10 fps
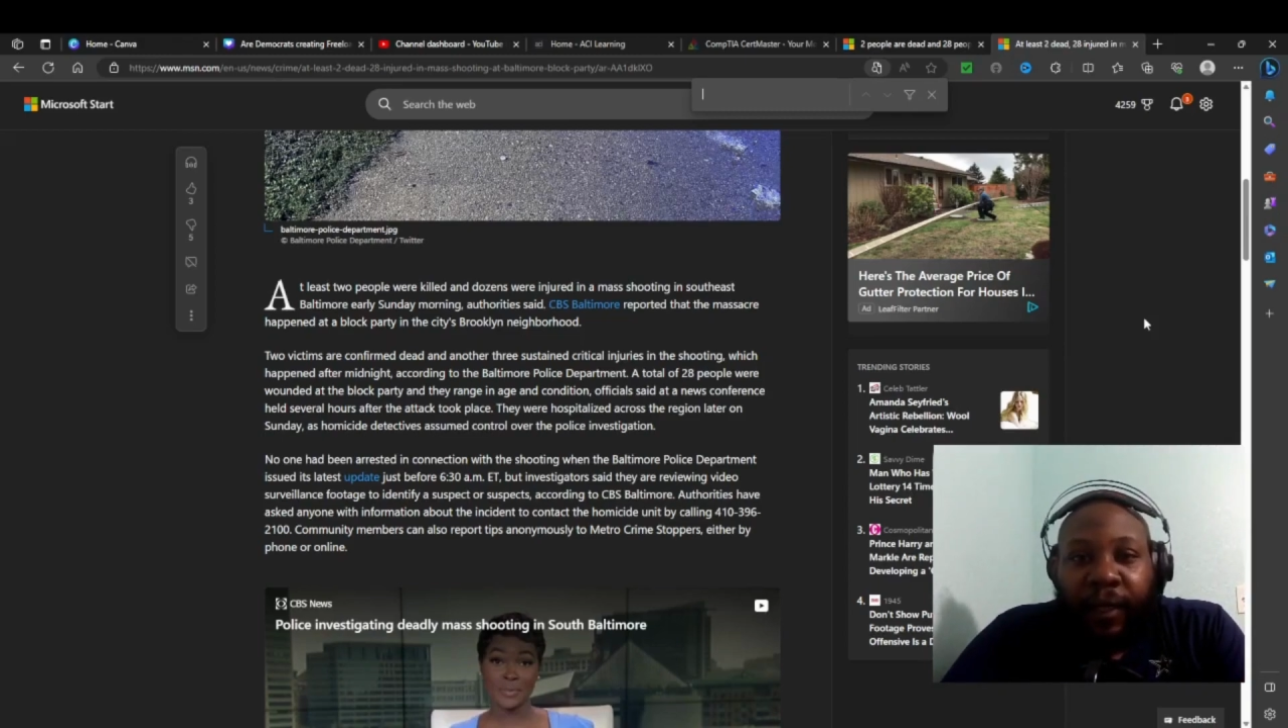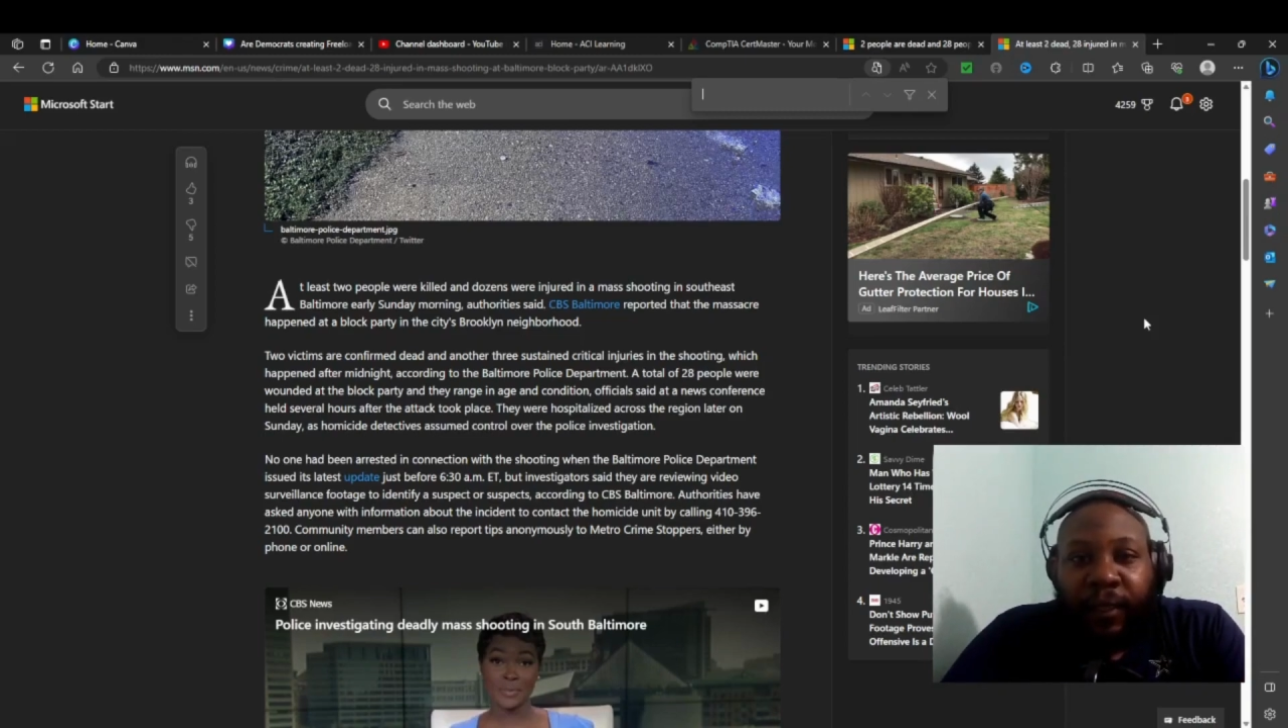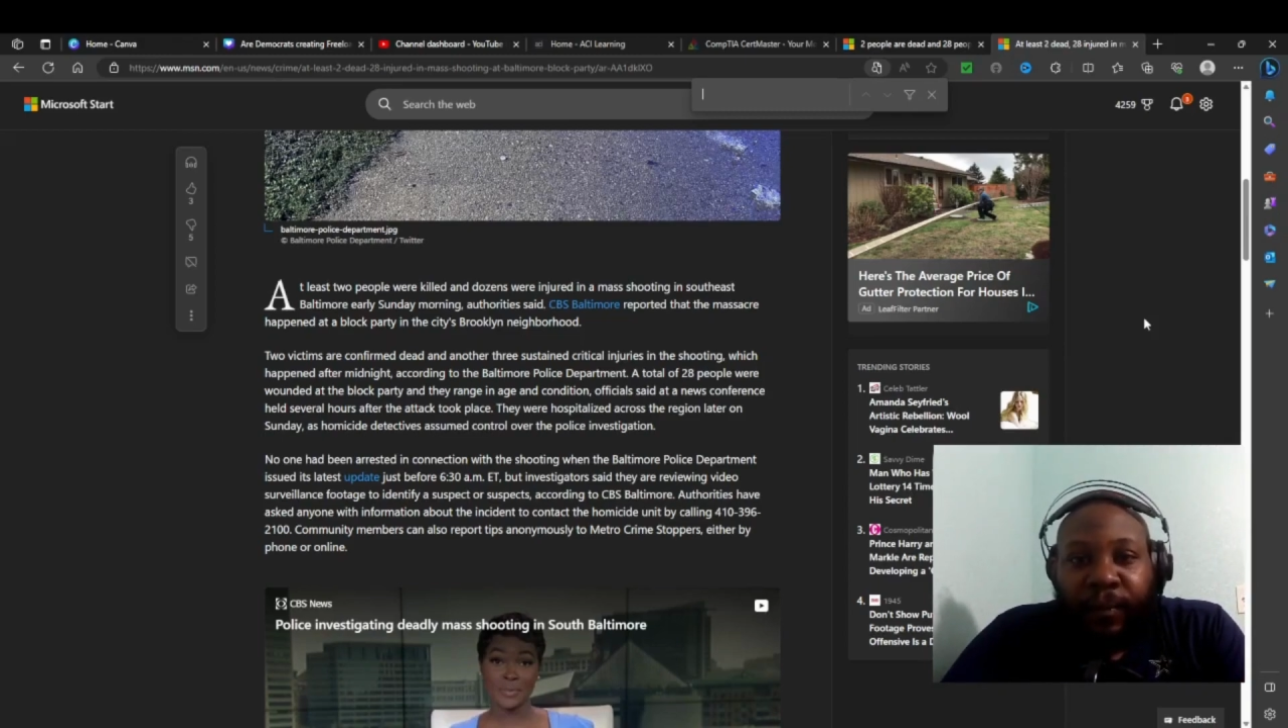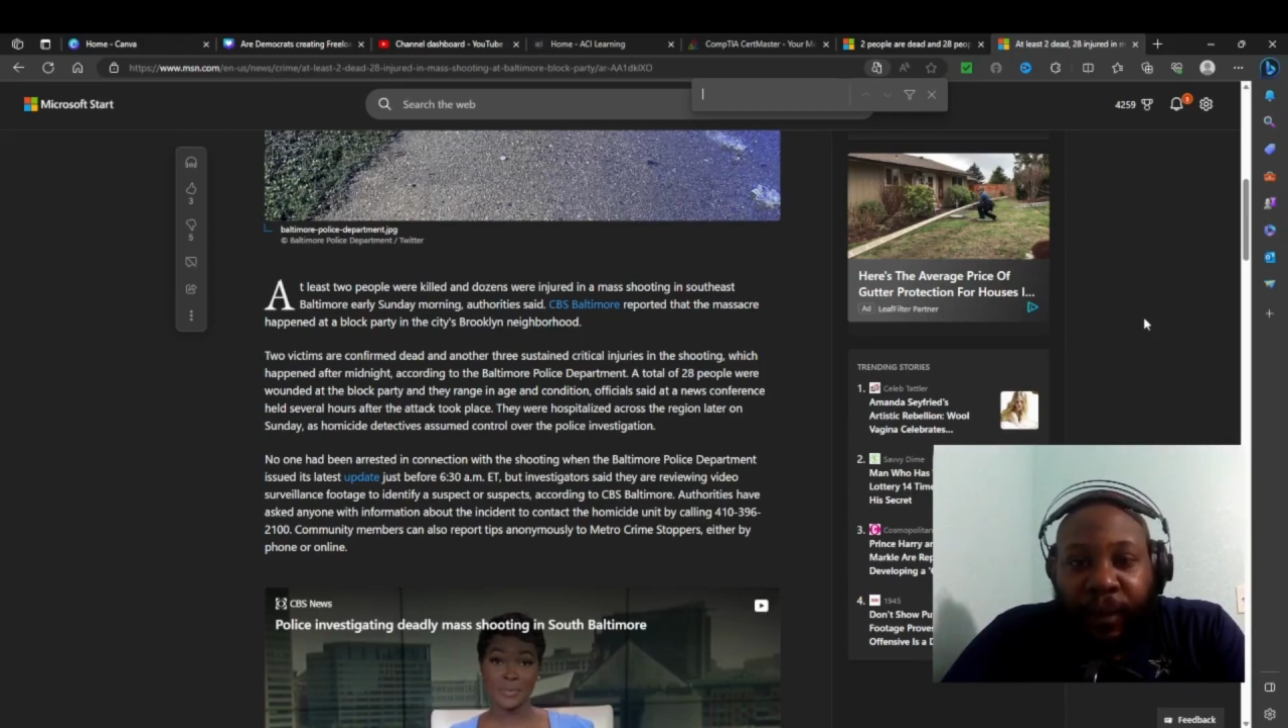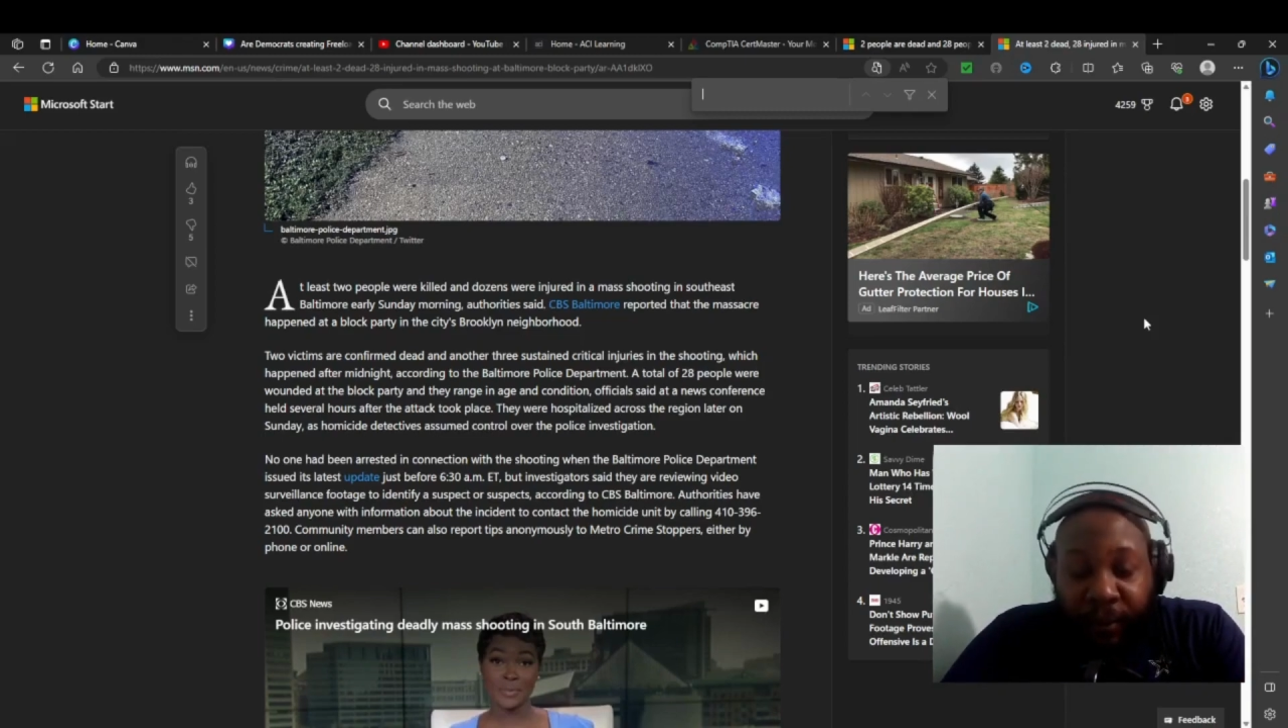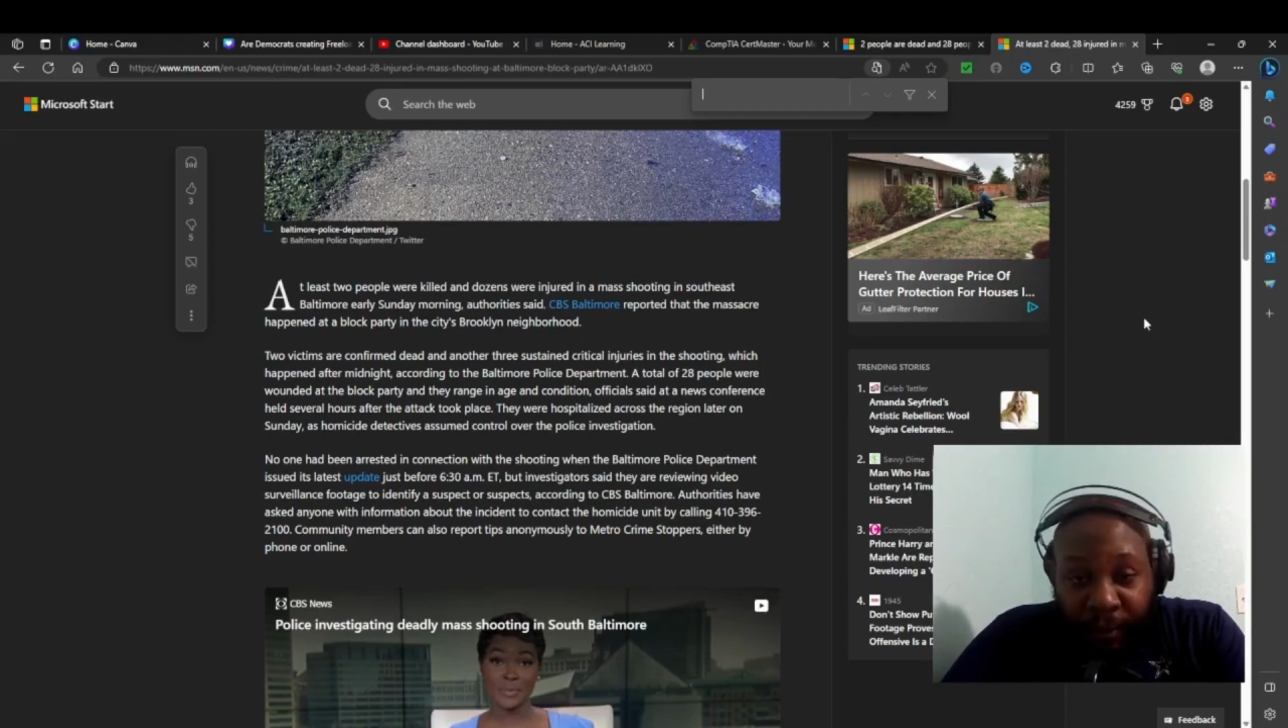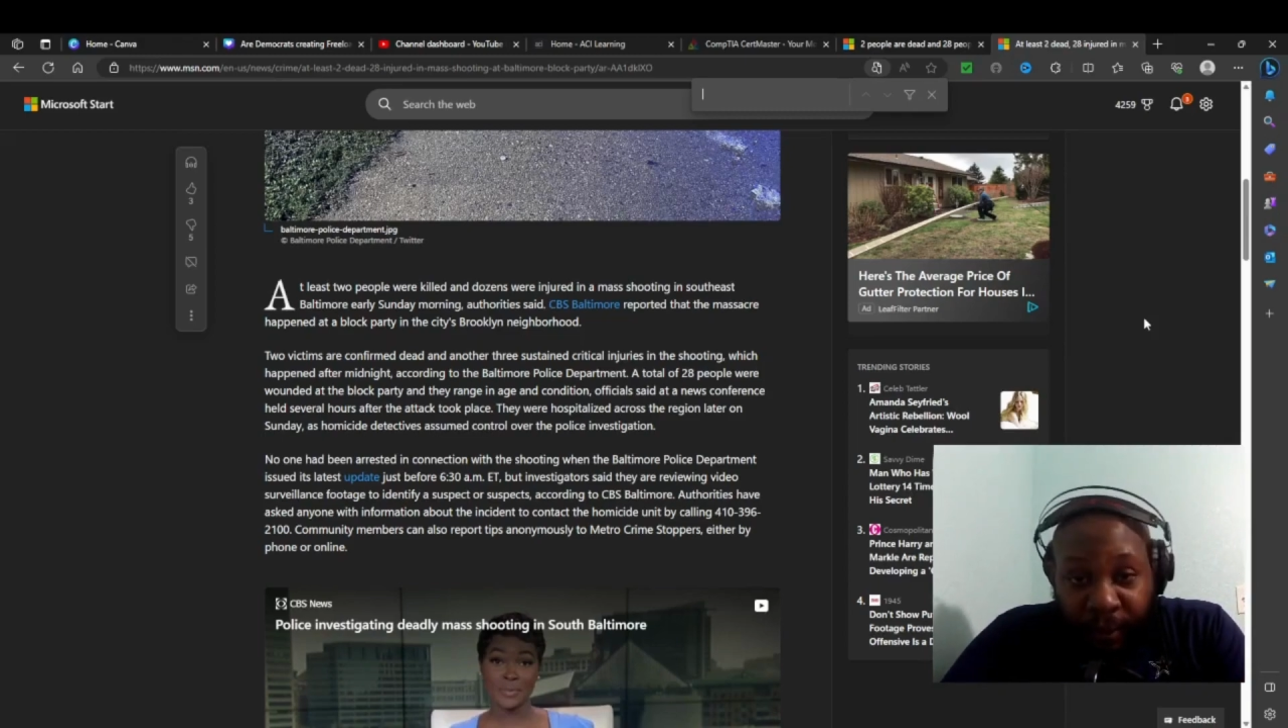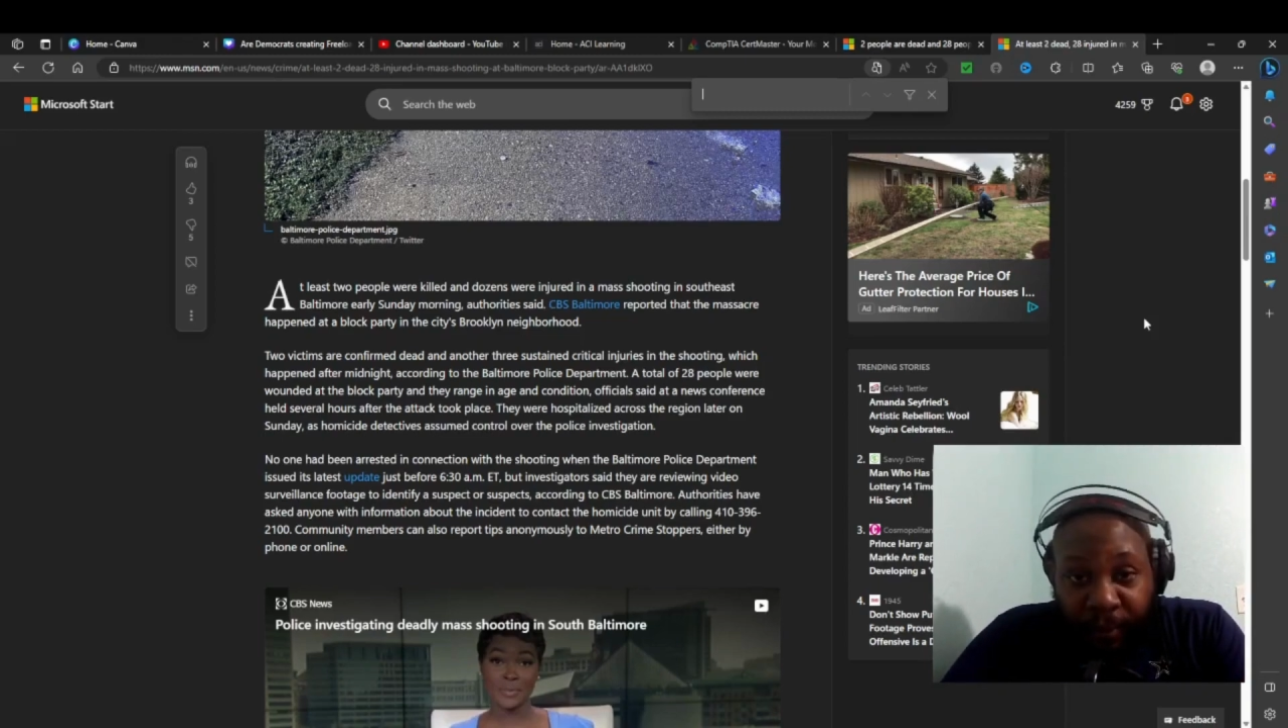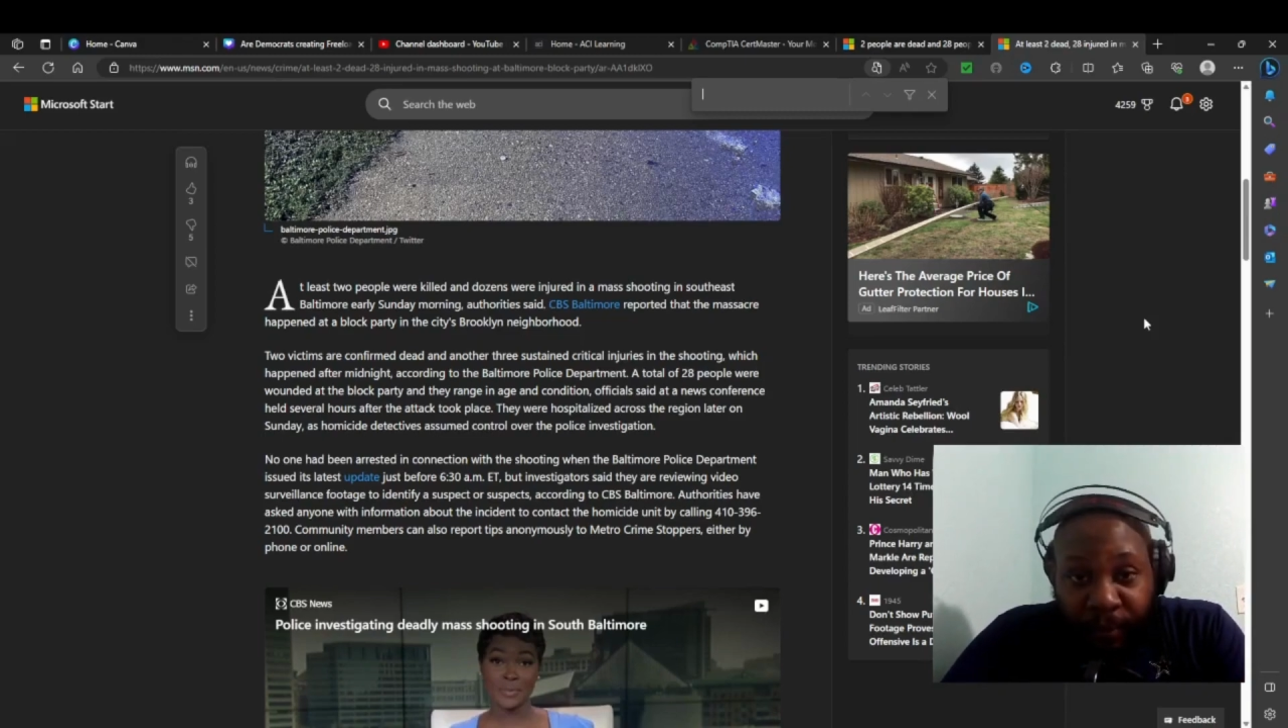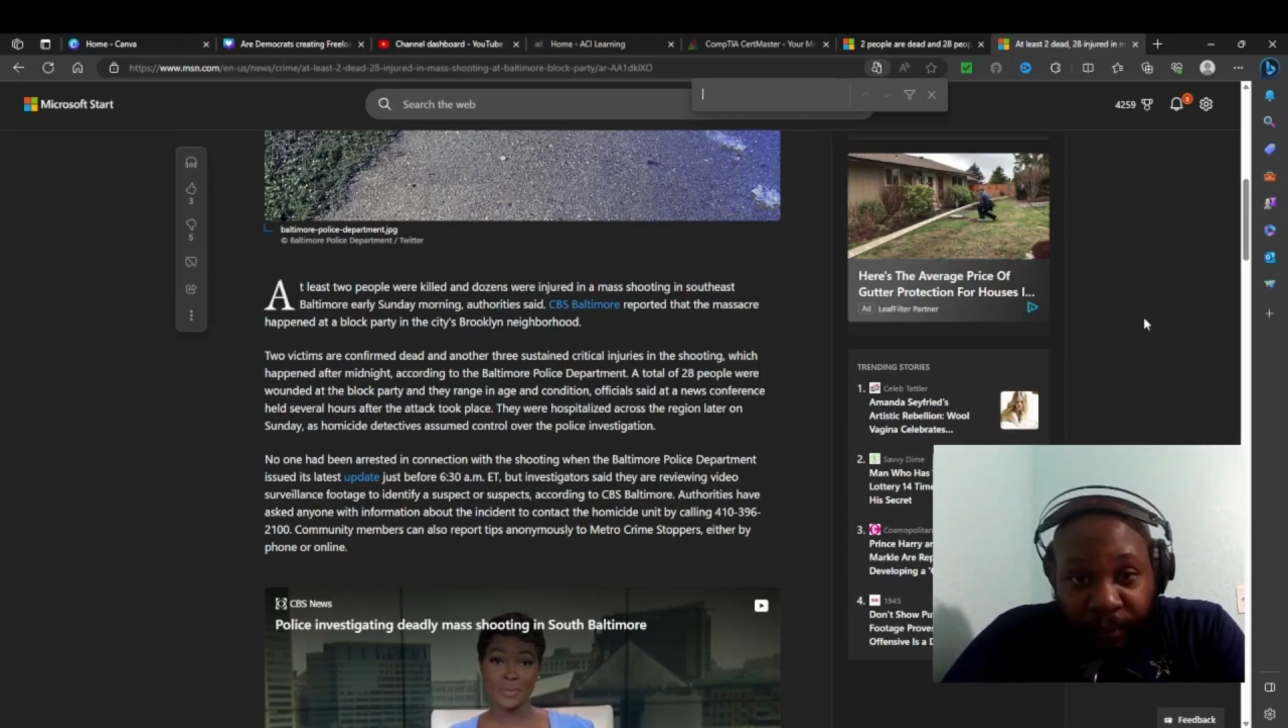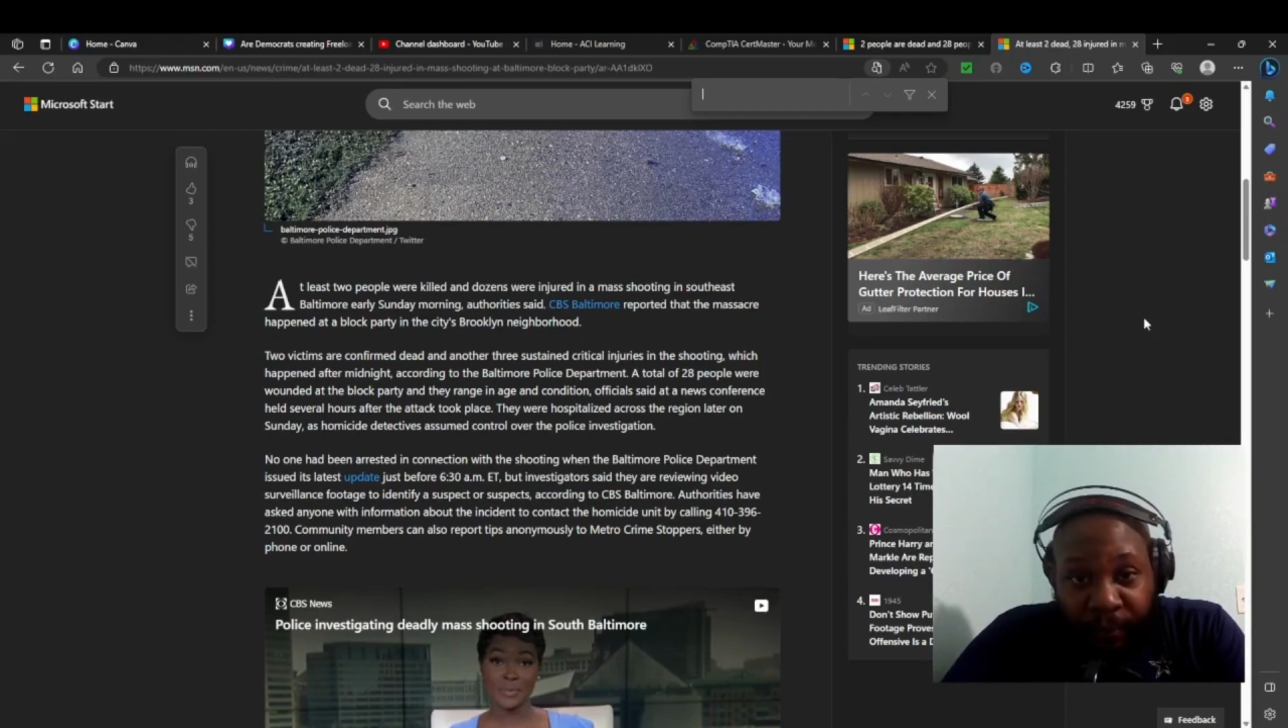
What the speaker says: especially in the government.